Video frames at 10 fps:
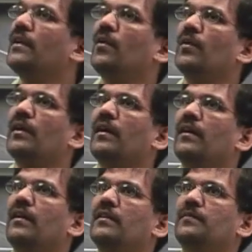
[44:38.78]
that you're looking
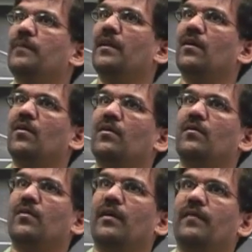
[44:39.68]
at is below
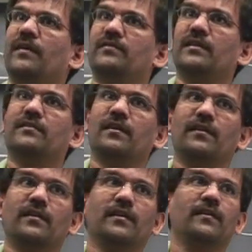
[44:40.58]

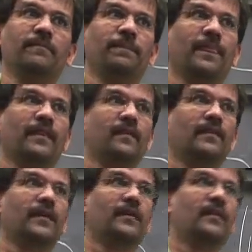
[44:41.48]
25,600,
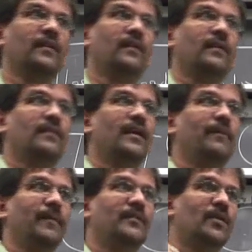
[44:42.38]
right,
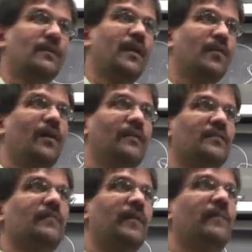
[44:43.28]
that means you're trying to
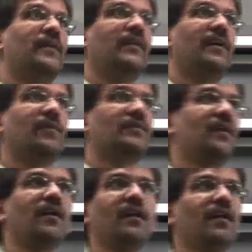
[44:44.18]
access memory that was
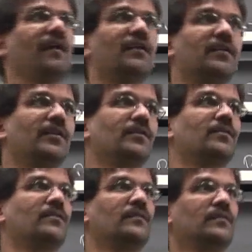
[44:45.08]
not allocated to
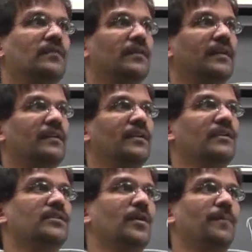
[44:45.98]
you, right?
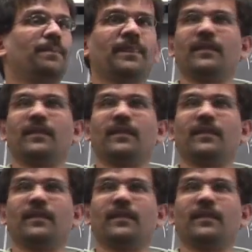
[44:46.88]
So